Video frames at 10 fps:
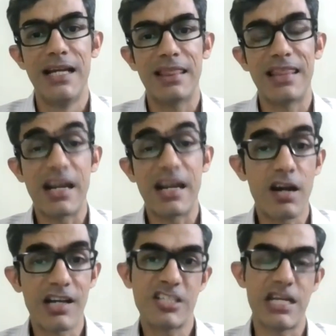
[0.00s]
that
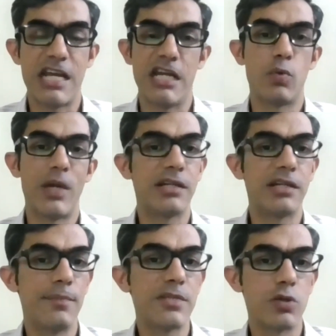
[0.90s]
are at stake when it
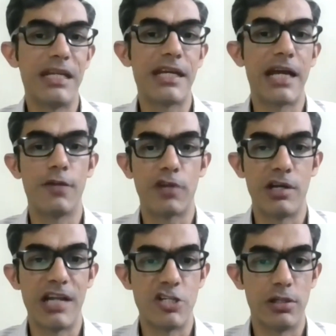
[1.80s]
comes to any kind of
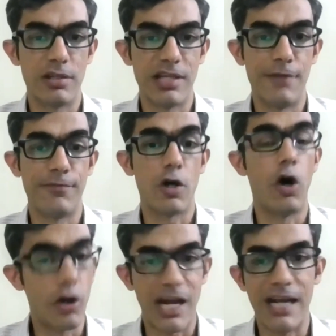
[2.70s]
credential theft
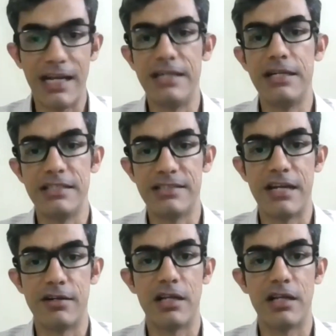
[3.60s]
or
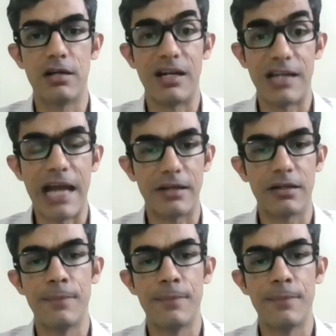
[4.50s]
identity-centric attack.